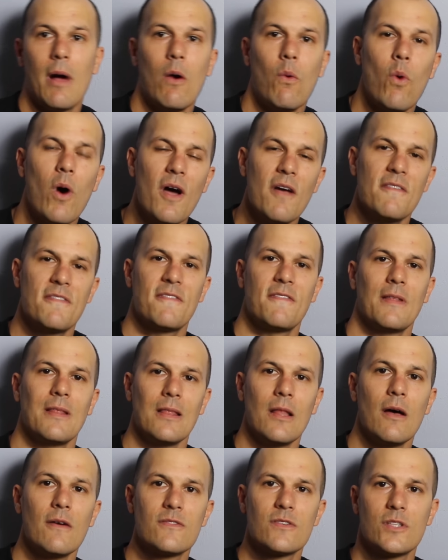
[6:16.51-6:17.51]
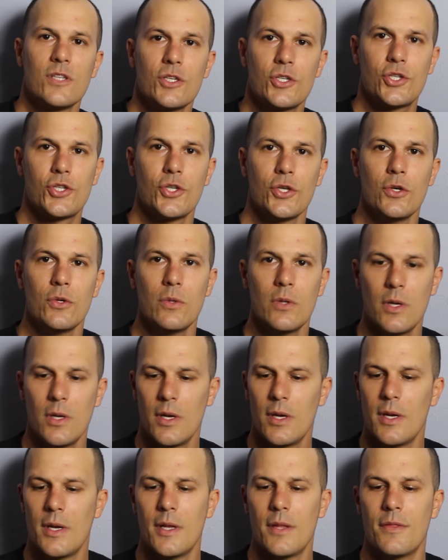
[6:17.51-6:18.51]
my wife loves this shoe.
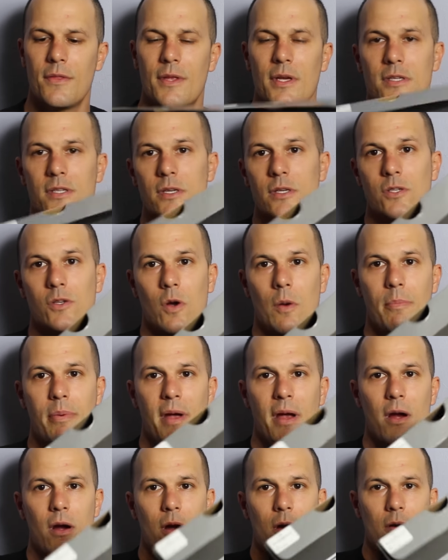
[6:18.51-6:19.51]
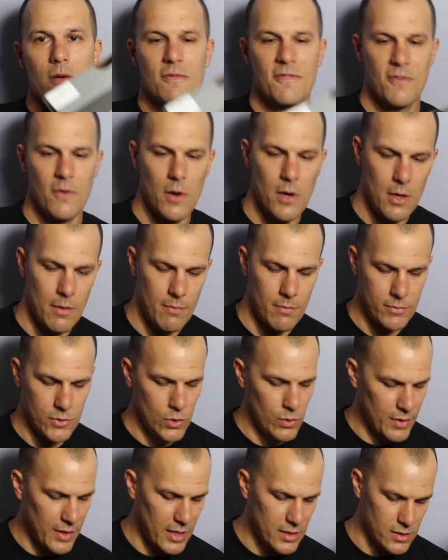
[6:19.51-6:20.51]
This is her pair from
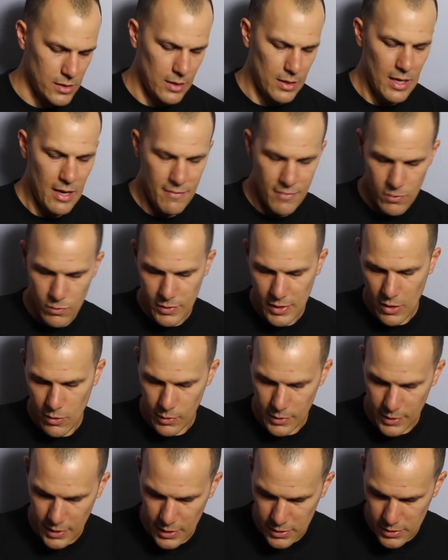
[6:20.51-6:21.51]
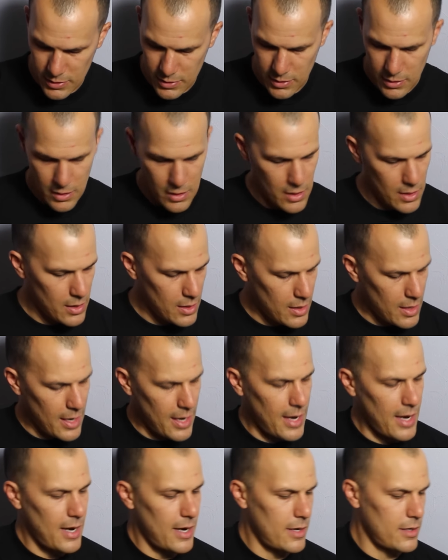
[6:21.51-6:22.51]
2011 when they released.
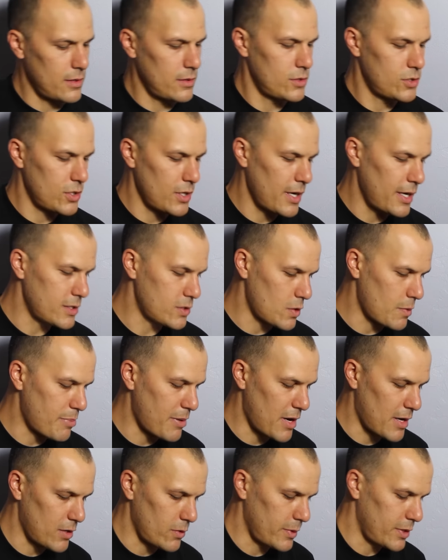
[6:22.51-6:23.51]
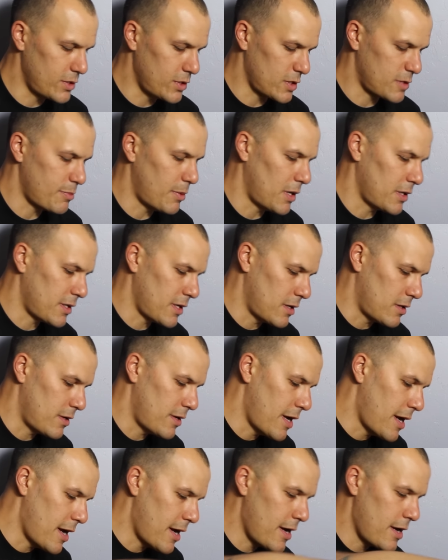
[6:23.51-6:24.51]
And she has her pair that we just bought the other
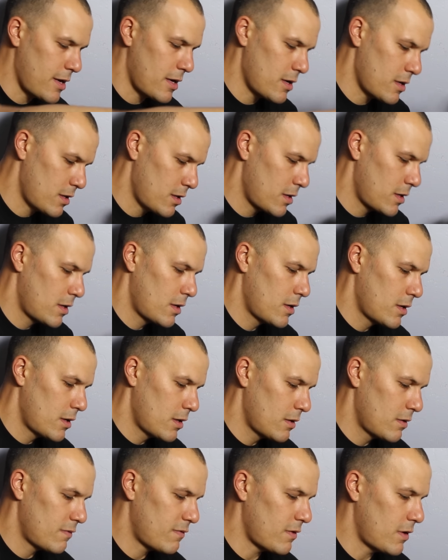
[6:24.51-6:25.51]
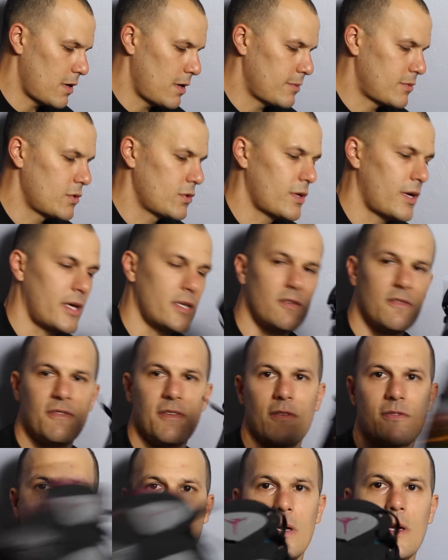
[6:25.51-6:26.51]
day,
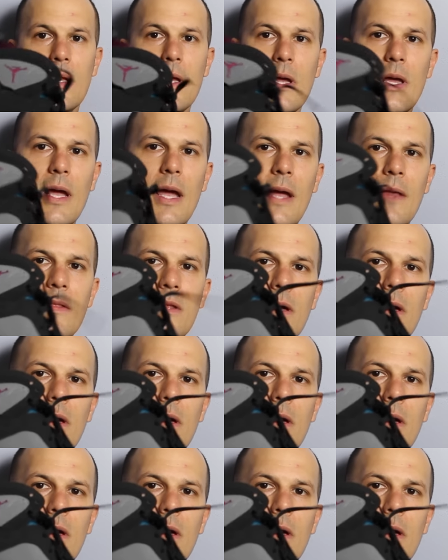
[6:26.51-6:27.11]
2015. And